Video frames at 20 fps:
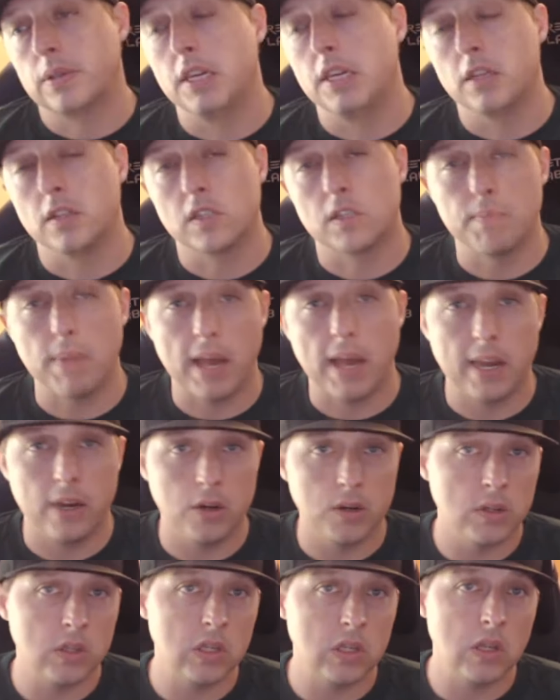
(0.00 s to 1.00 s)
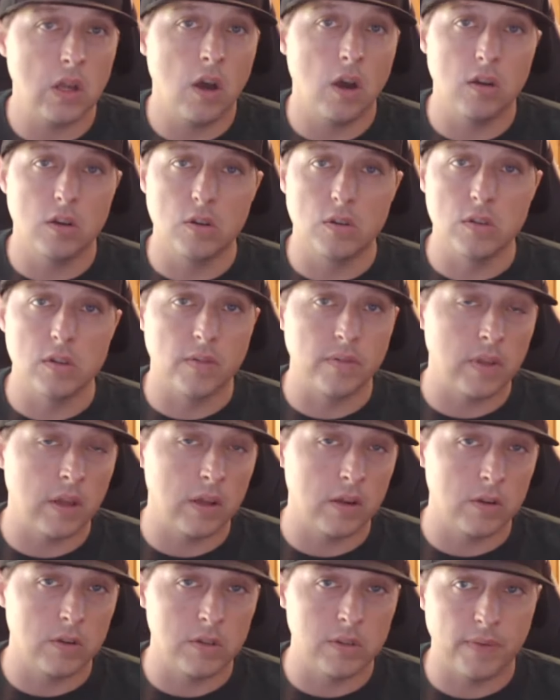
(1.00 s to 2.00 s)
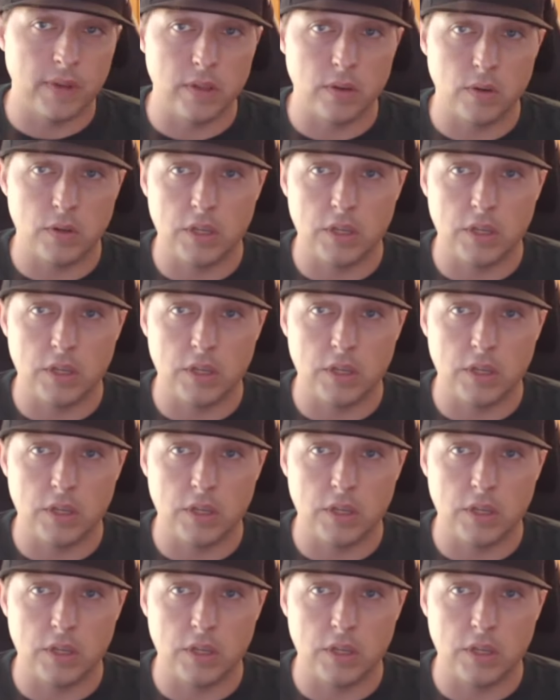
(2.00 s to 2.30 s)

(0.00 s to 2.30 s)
He inspires hundreds and hundreds of other